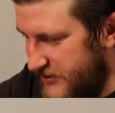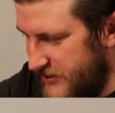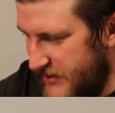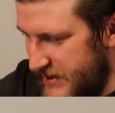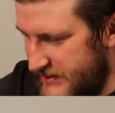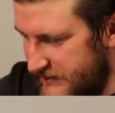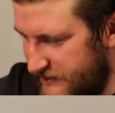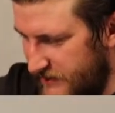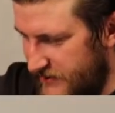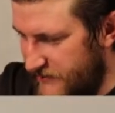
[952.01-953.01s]
to you guys
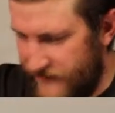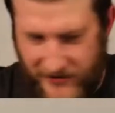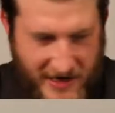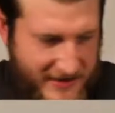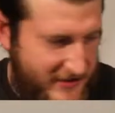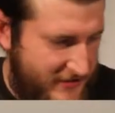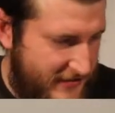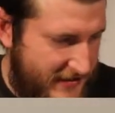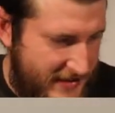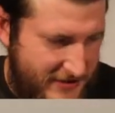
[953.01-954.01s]
and forgot to do
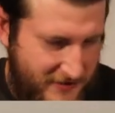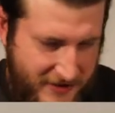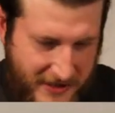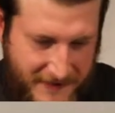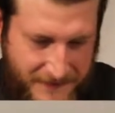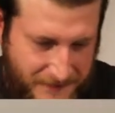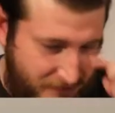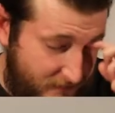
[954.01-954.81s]
it. That's okay.